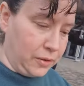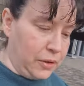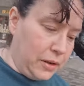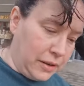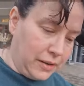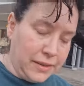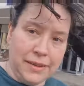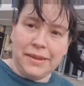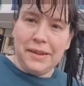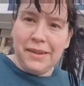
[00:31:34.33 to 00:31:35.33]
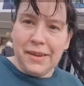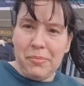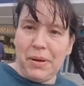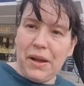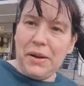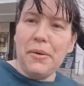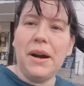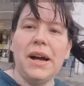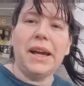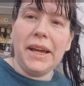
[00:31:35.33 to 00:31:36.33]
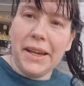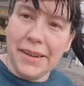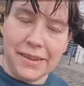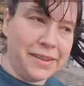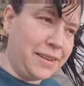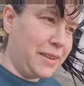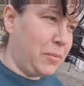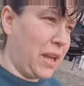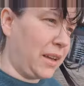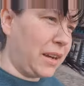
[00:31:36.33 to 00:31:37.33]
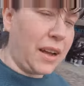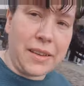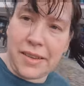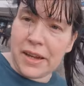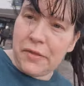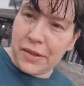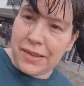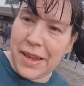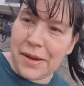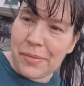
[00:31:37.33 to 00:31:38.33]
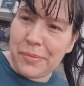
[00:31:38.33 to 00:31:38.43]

Ooh, blown away. Yeah, gonna go to Savers now.